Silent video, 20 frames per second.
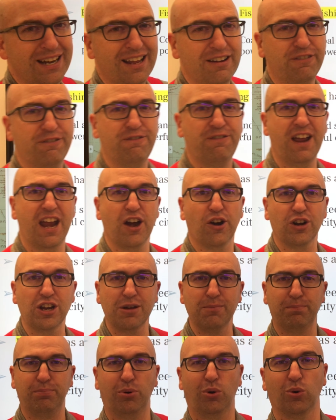a
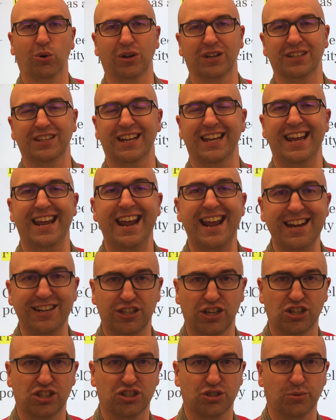very important
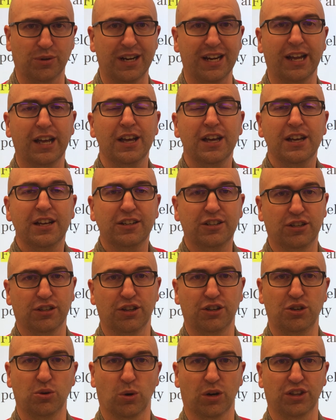industry to
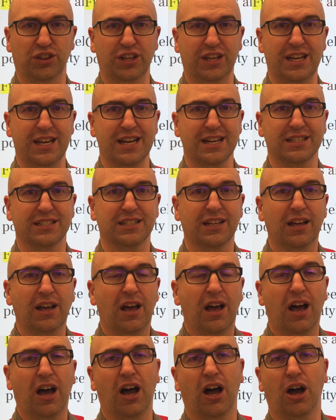the Northeast,
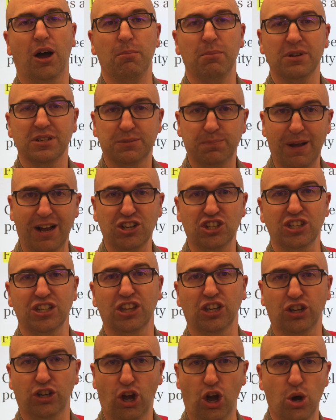especially
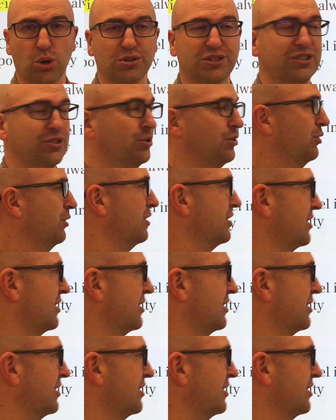the coastal